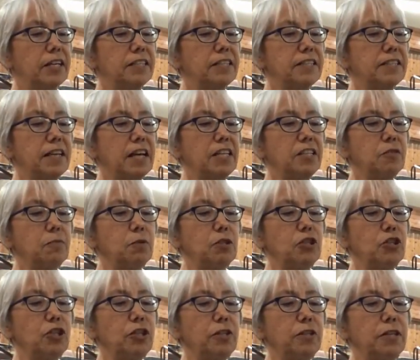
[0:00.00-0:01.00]
Says
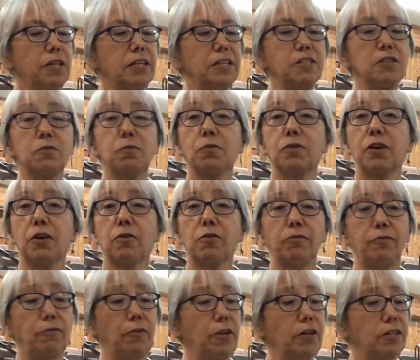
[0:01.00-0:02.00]
what she thinks without
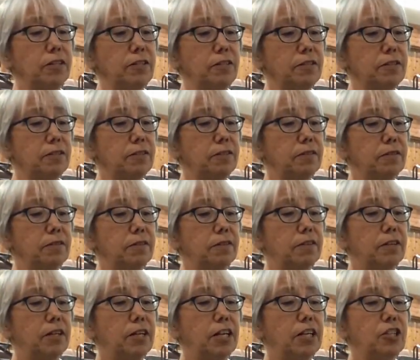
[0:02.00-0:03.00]
a fuss.
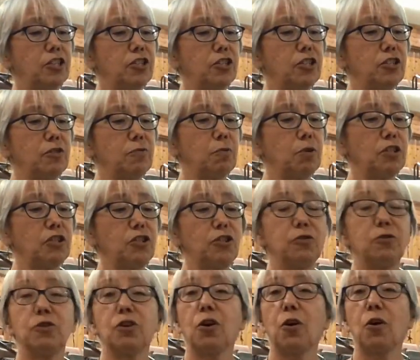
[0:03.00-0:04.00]
She's what
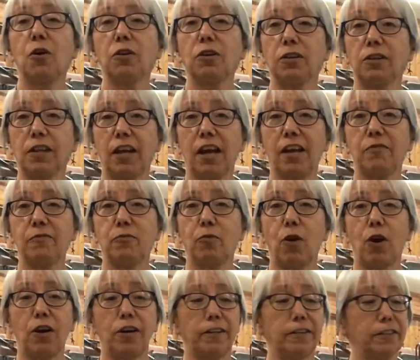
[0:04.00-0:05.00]
you'd call a live
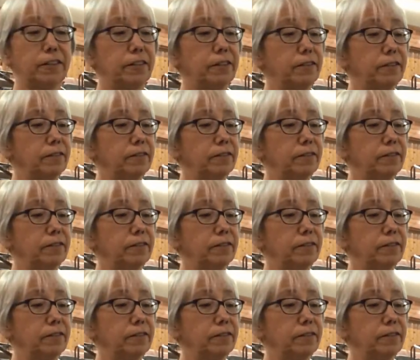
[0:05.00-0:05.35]
wire.